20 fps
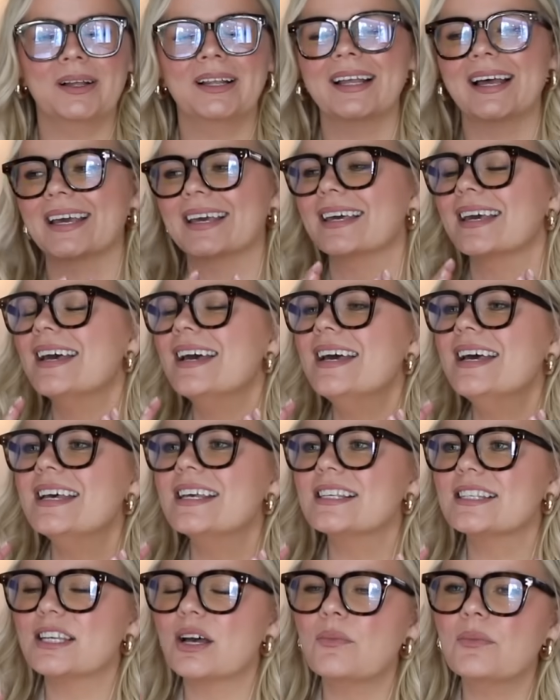Like
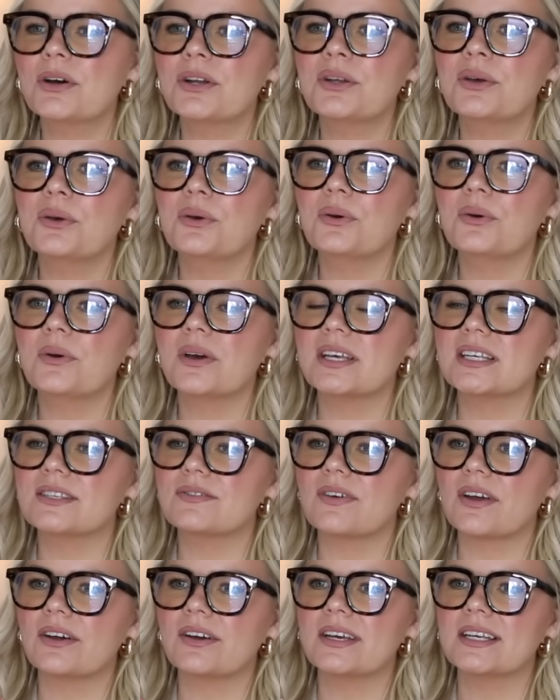someone who is
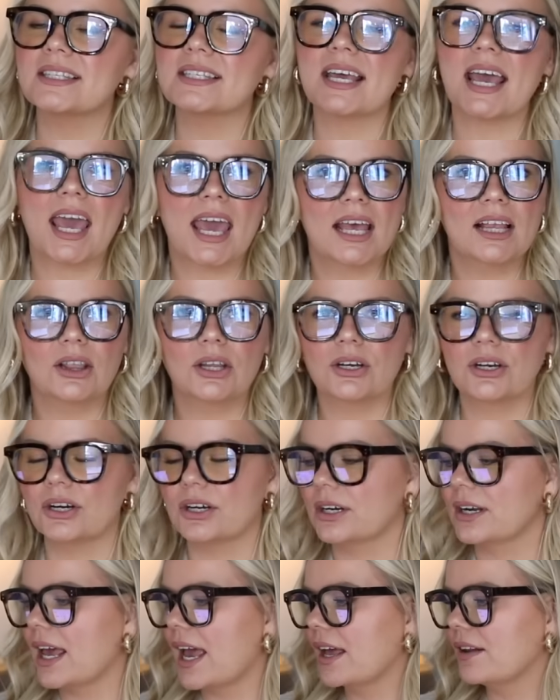very
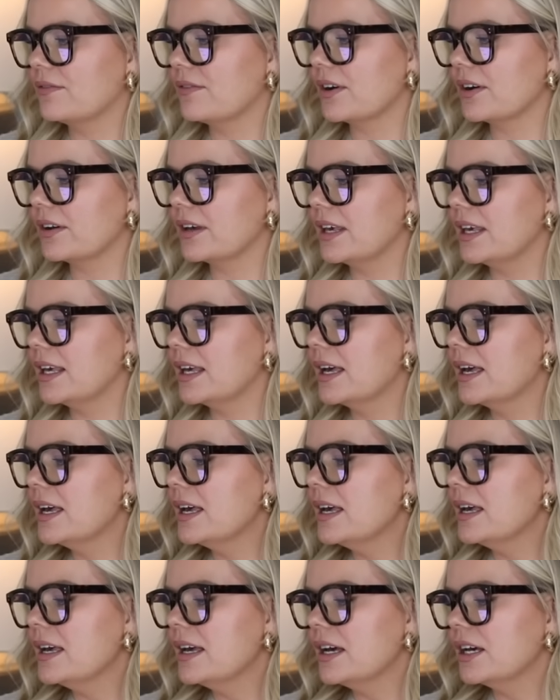tailored and very,
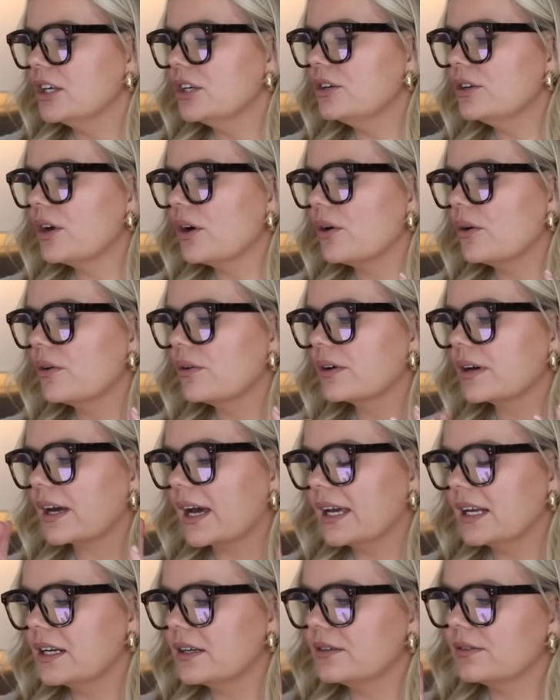you know,
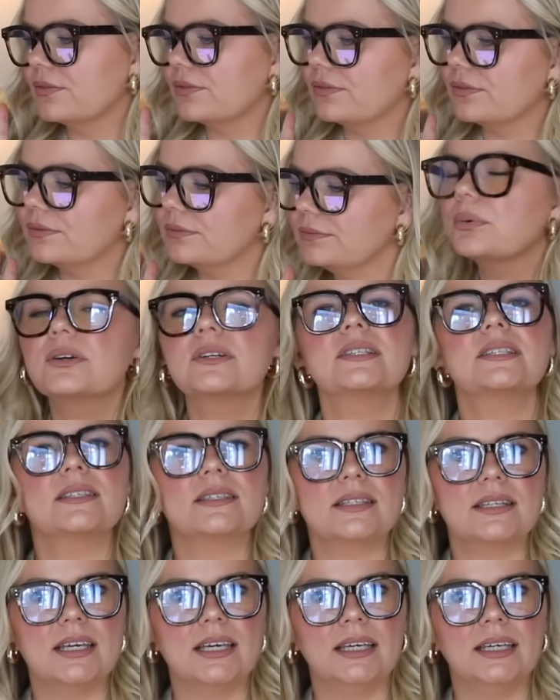kind of
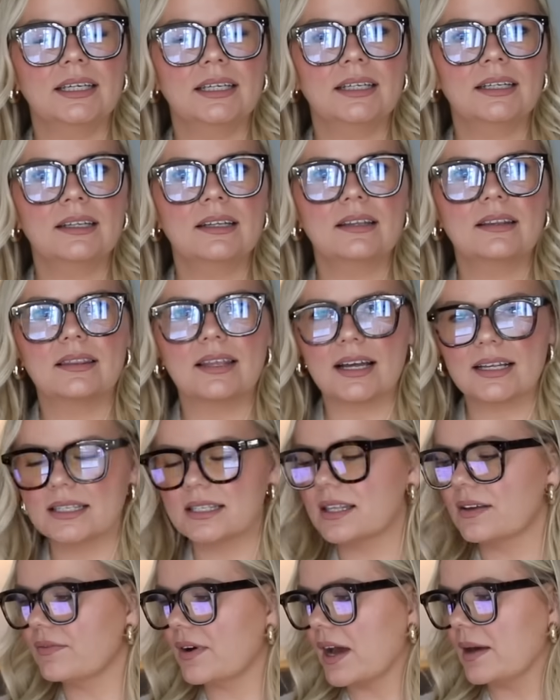pristine.
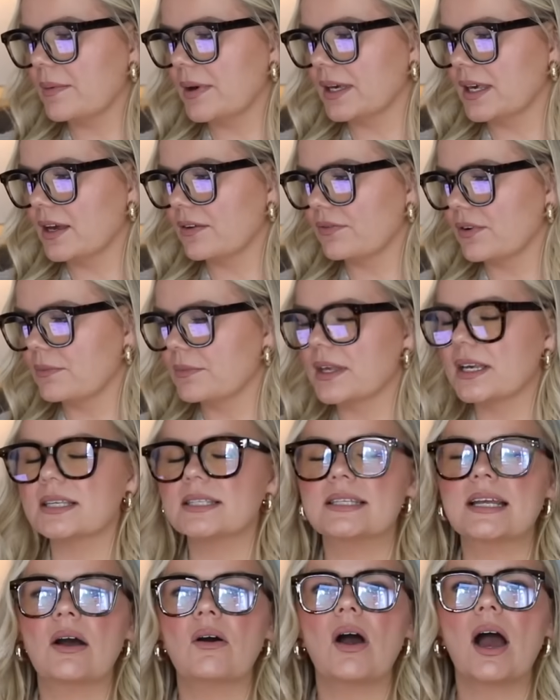That's the vibe I get from
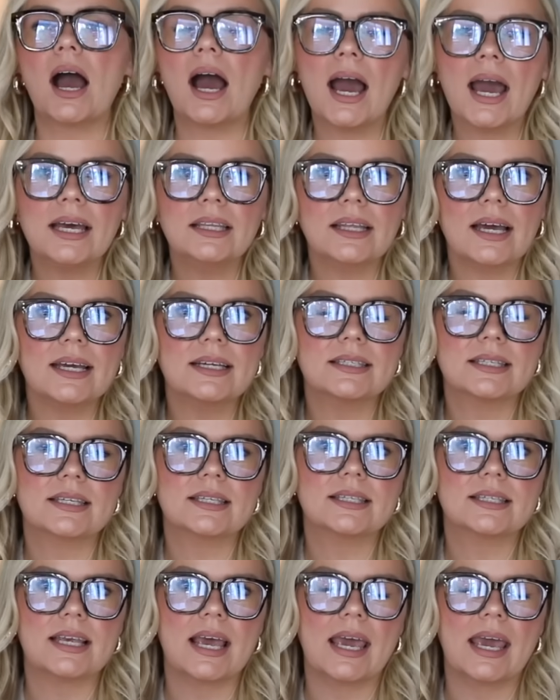this. Now, I like to
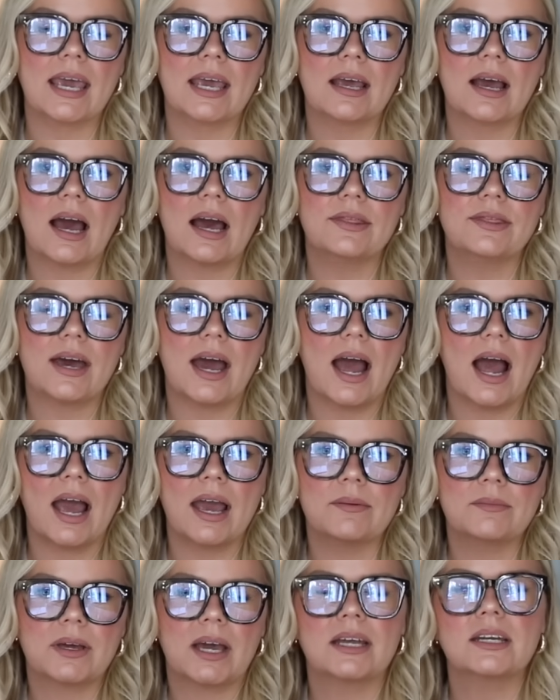say that
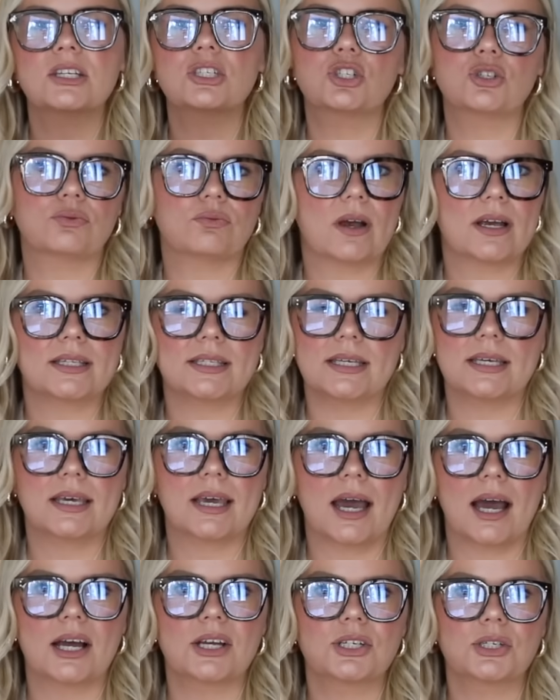I'm kind of dressy
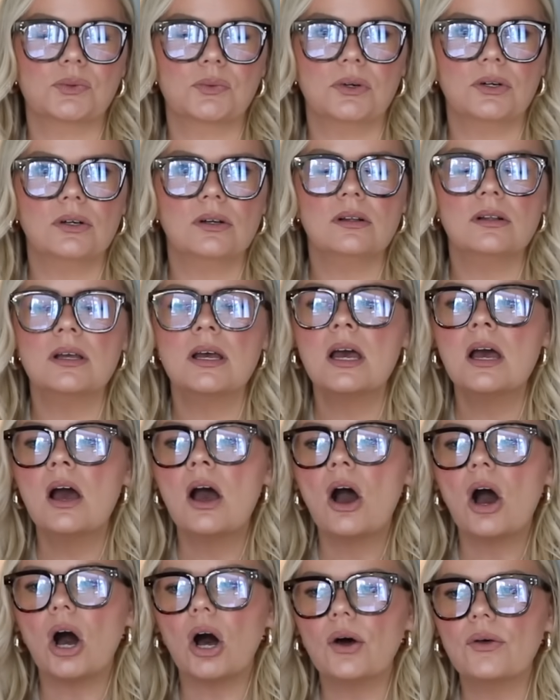casual,
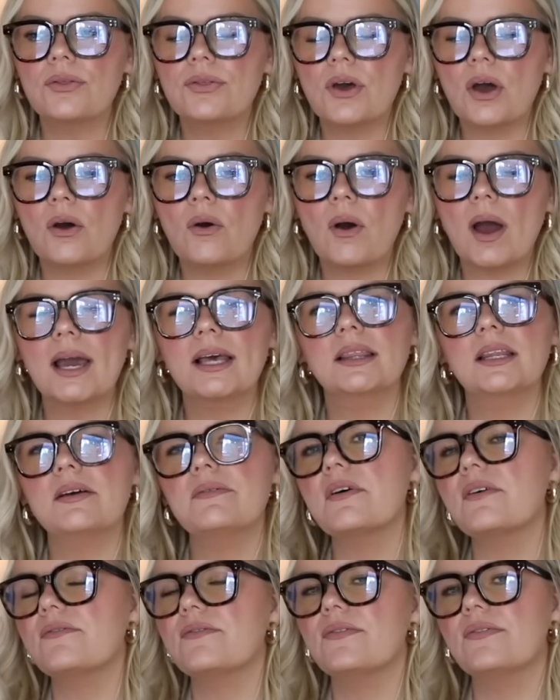although I
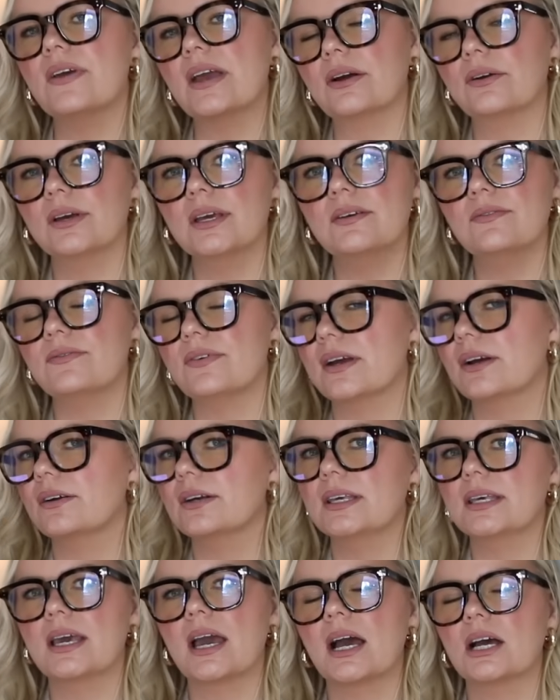live a very,
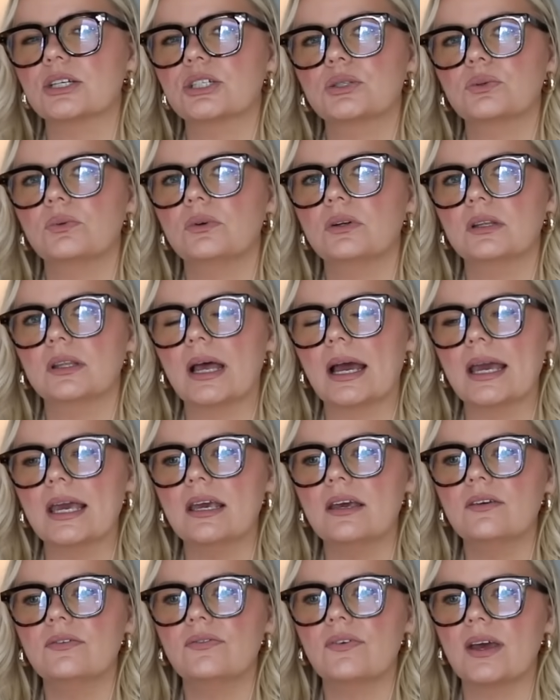very casual
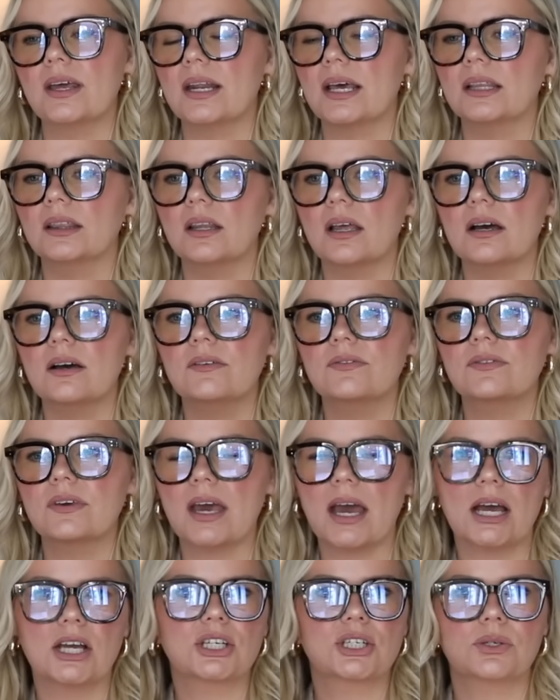life and I love
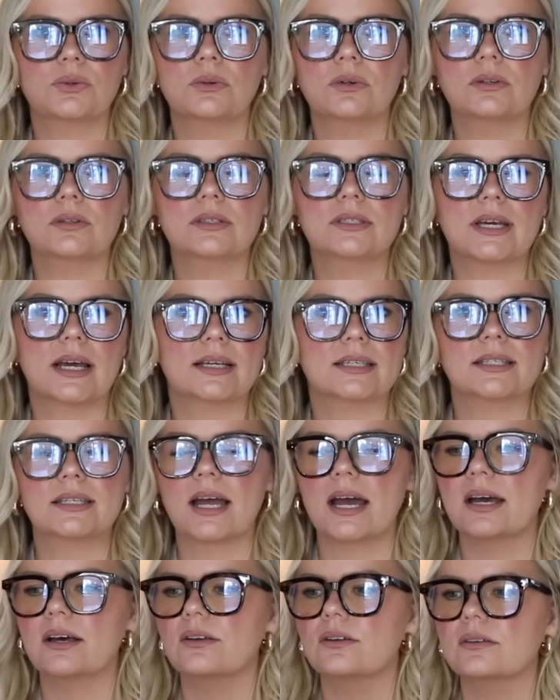casual
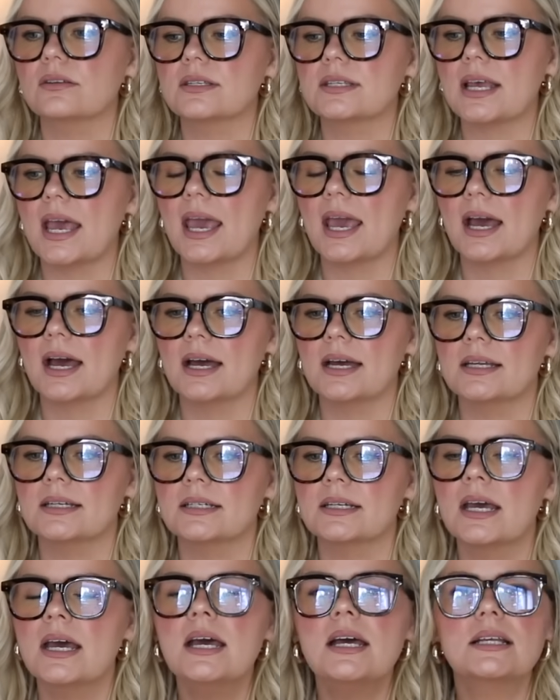textiles
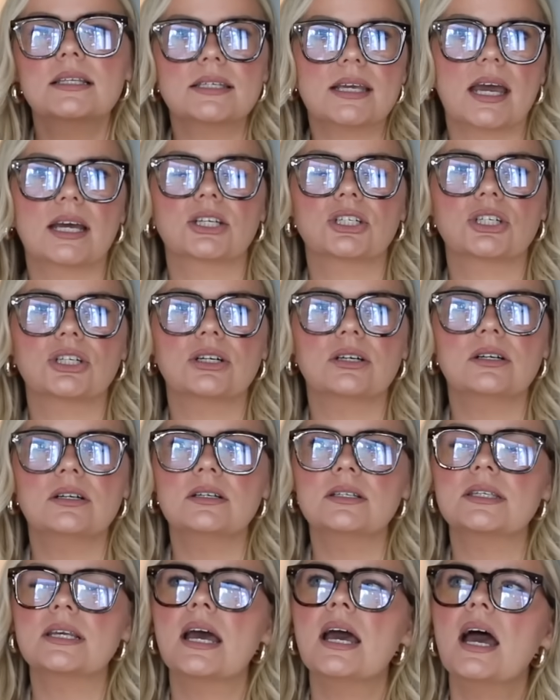and
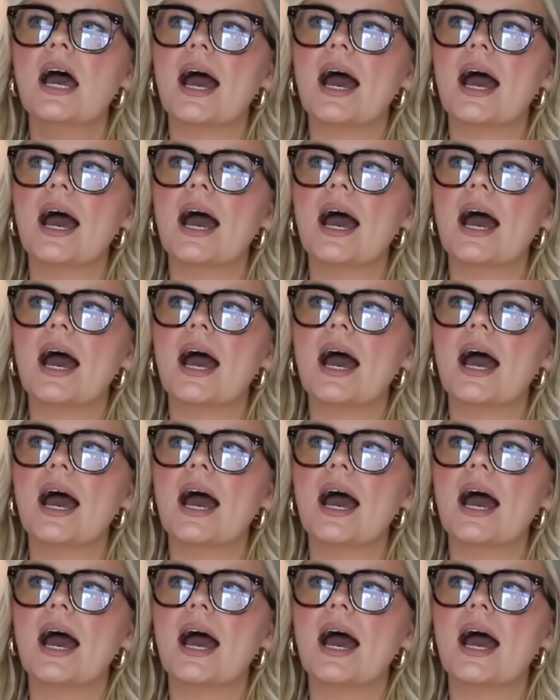textures.